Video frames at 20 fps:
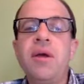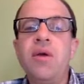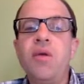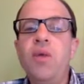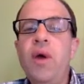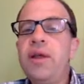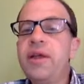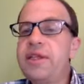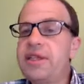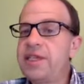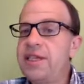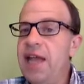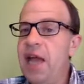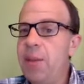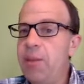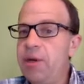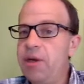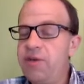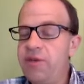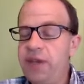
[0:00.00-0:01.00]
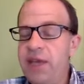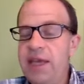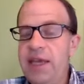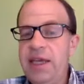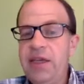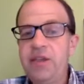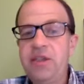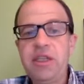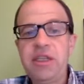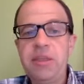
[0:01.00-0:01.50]
Well, it's nominative
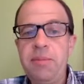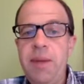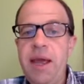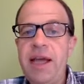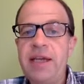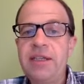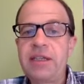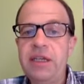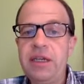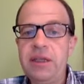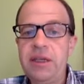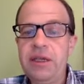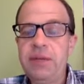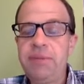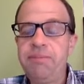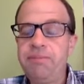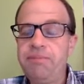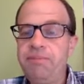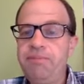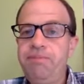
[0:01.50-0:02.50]
case, it's masculine,